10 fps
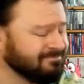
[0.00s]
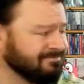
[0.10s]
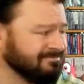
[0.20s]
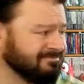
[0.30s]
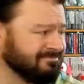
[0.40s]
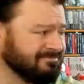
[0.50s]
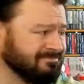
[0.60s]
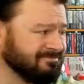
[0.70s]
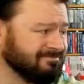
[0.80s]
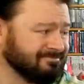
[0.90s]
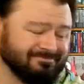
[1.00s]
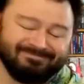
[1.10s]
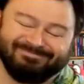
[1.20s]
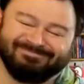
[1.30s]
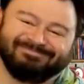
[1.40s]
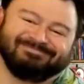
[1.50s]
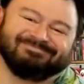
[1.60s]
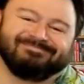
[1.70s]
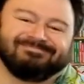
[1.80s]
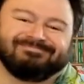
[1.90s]

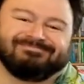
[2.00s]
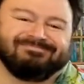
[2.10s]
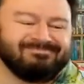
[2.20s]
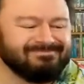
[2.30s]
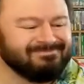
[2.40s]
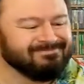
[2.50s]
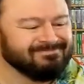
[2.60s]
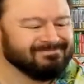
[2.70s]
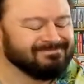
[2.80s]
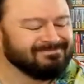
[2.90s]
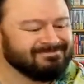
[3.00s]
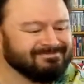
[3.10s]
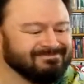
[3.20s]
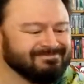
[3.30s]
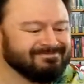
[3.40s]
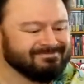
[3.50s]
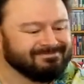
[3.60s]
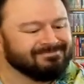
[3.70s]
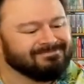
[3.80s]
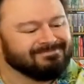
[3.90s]

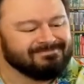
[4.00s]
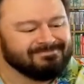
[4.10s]
[no speech]